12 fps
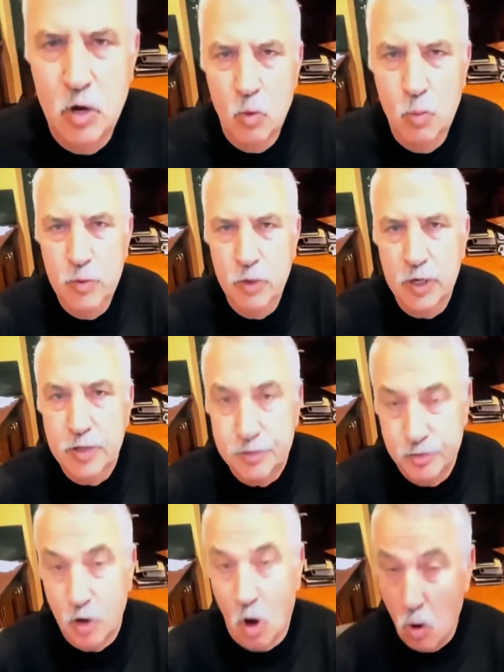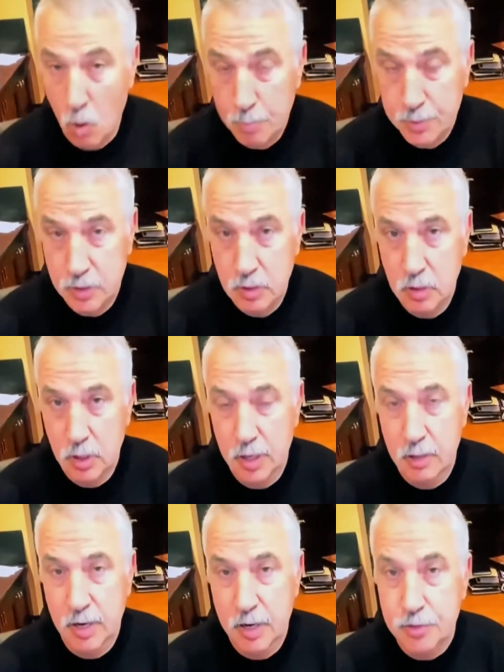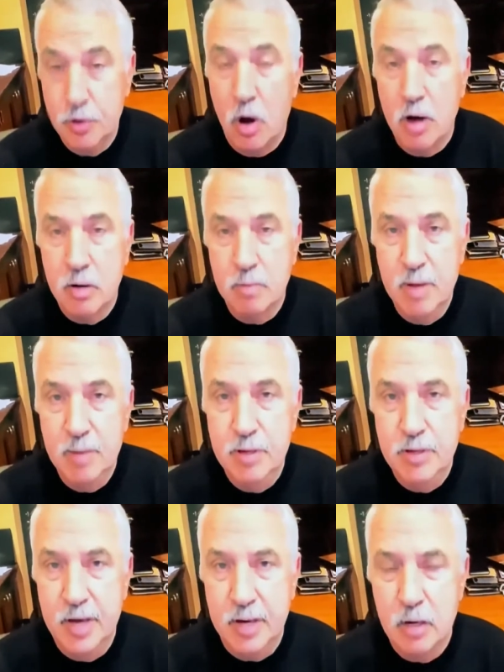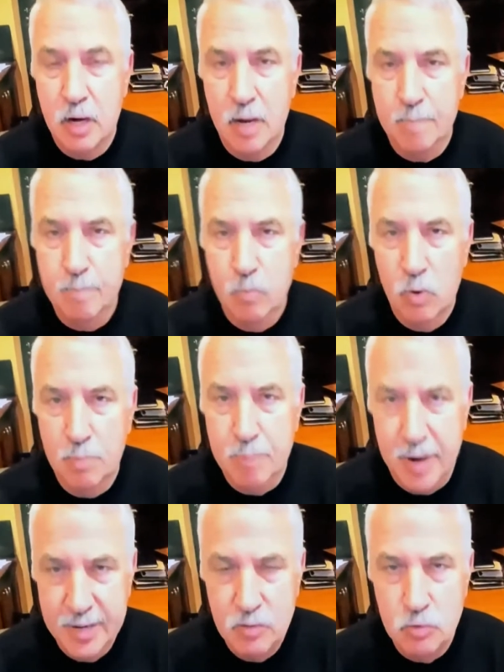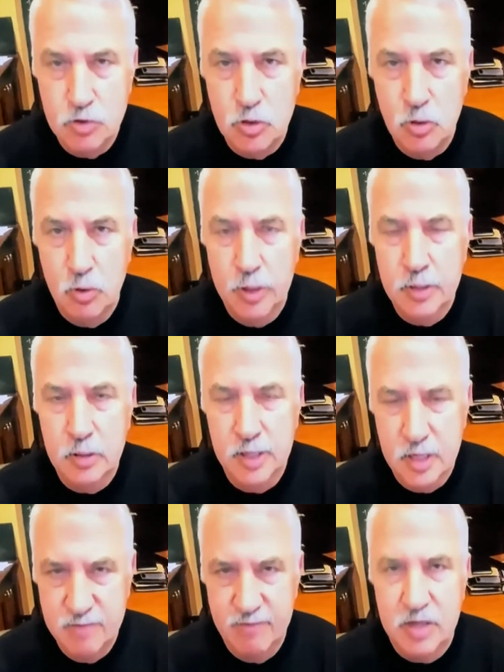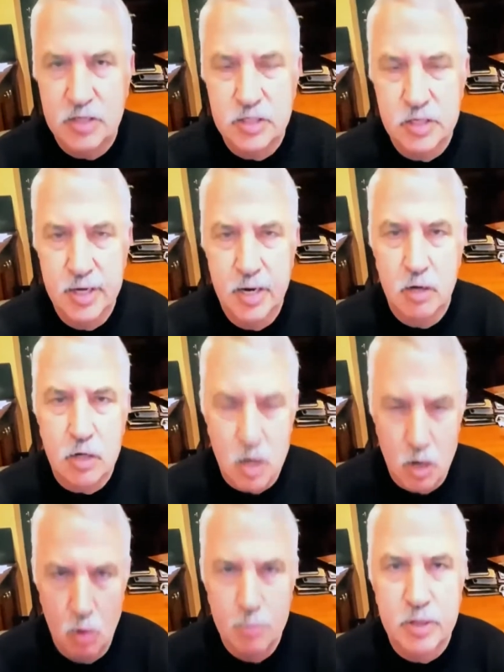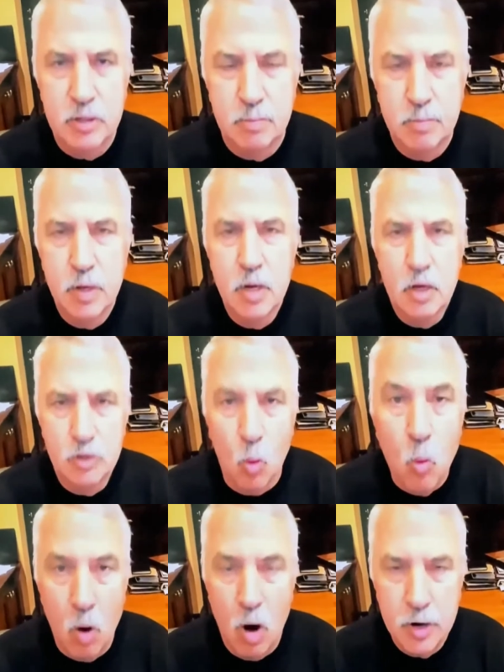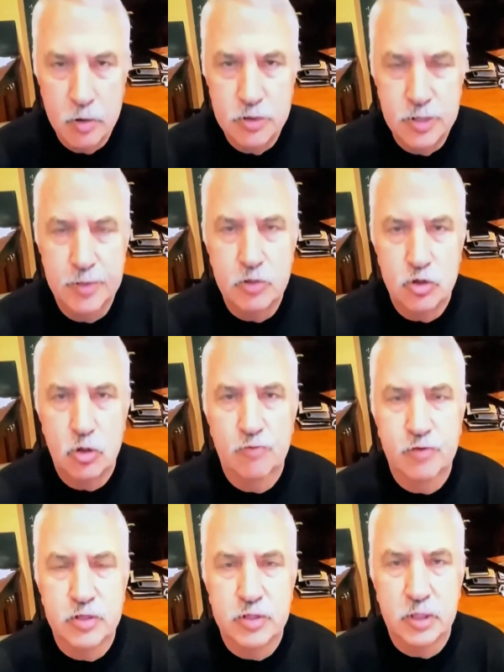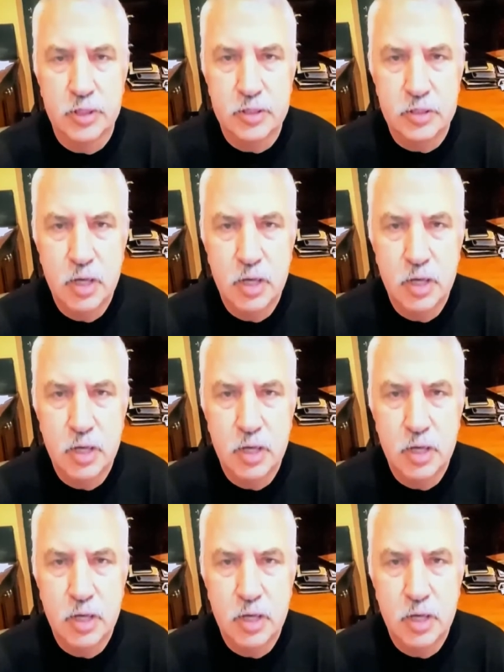we really hoped and thought maybe that what Biden was doing, getting the vaccine out, calming the waters on the surface at least,